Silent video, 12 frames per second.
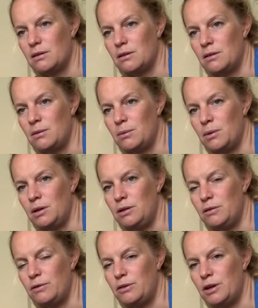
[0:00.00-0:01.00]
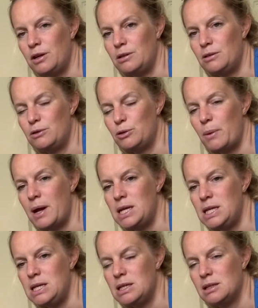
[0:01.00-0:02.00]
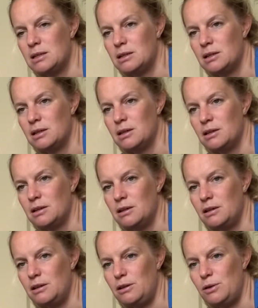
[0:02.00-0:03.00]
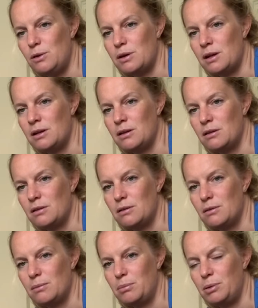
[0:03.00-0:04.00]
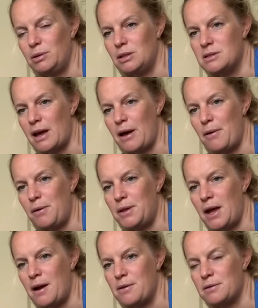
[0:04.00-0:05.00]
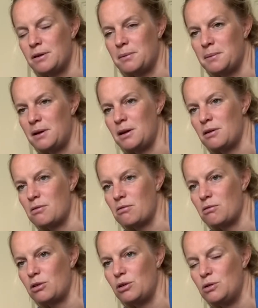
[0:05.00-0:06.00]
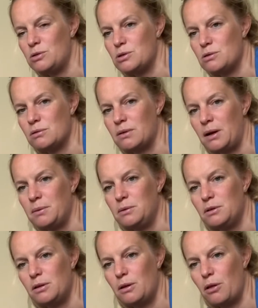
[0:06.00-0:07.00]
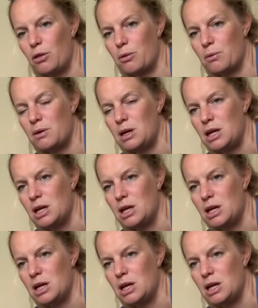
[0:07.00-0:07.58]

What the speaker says: And when you've done 20, you can put the towel down and we're gonna go to round 3.